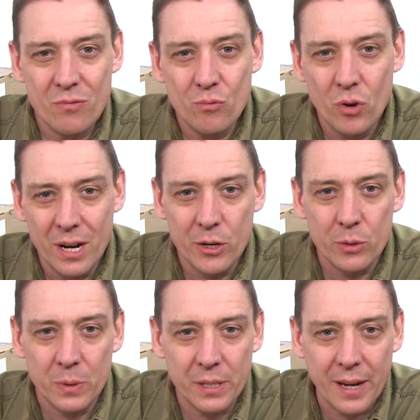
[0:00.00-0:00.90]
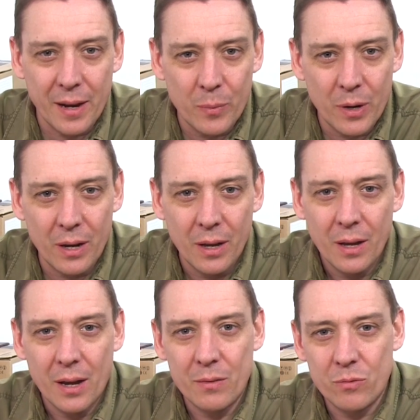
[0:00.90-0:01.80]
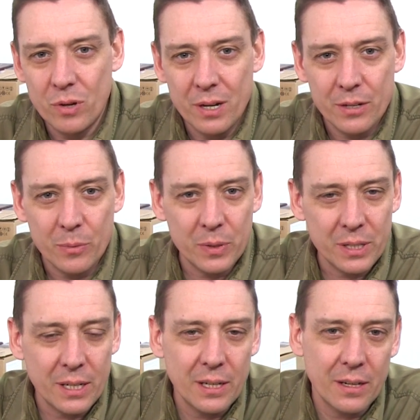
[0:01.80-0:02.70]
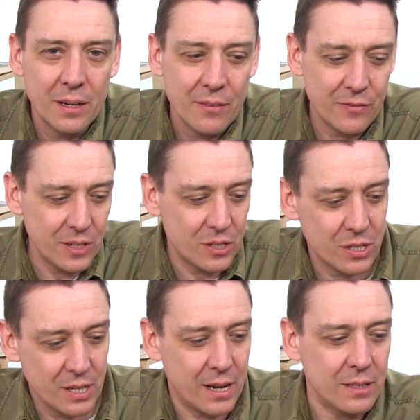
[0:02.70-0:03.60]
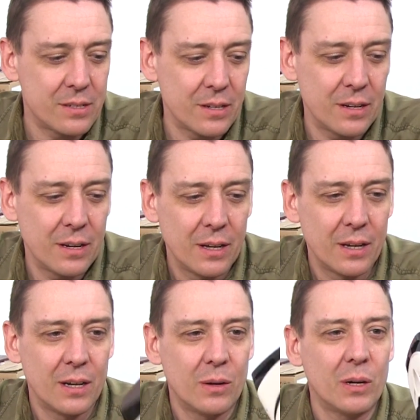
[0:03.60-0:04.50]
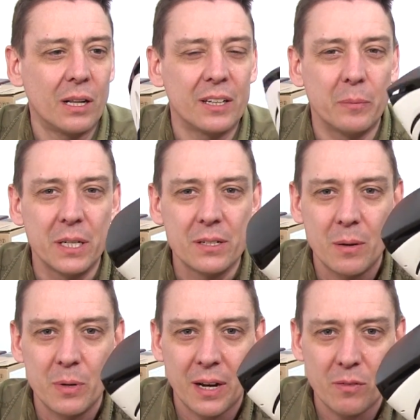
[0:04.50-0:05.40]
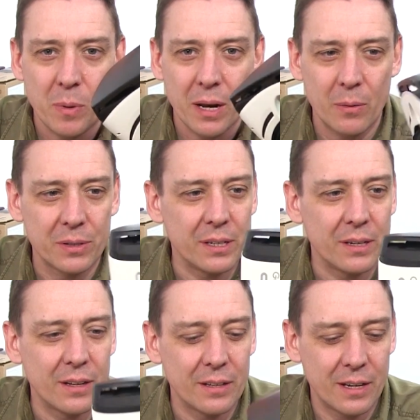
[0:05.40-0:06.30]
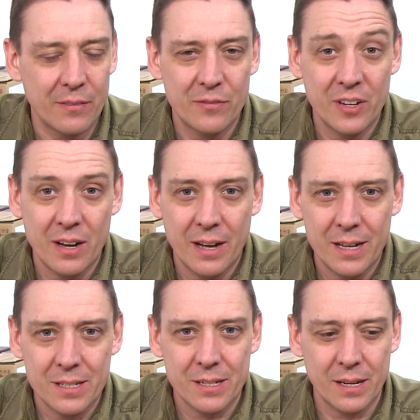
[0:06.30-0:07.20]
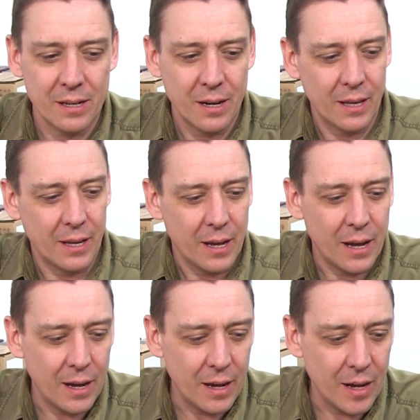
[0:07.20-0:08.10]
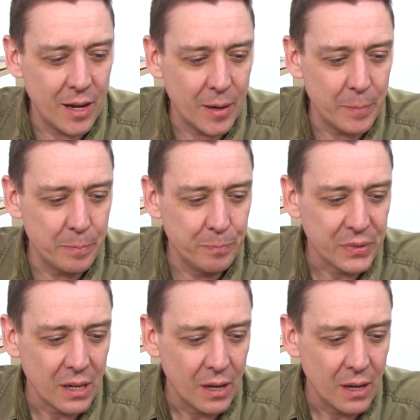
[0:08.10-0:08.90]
really good with the camera and really good with the features, and well, in the meantime you can have a play with the VR headset. The